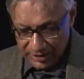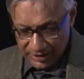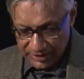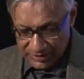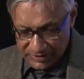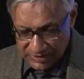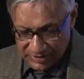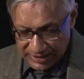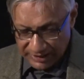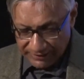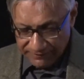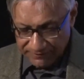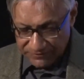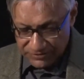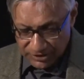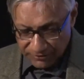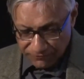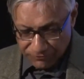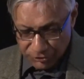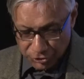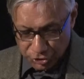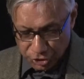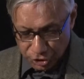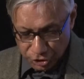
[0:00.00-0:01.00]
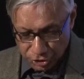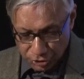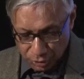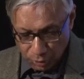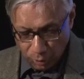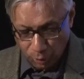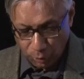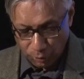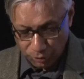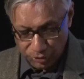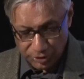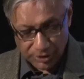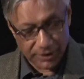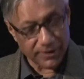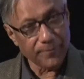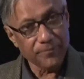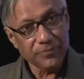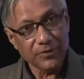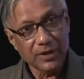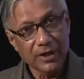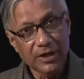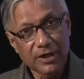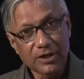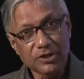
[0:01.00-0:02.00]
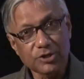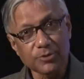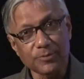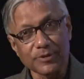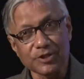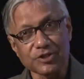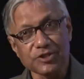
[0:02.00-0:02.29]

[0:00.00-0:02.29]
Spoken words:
self-sufficient order to be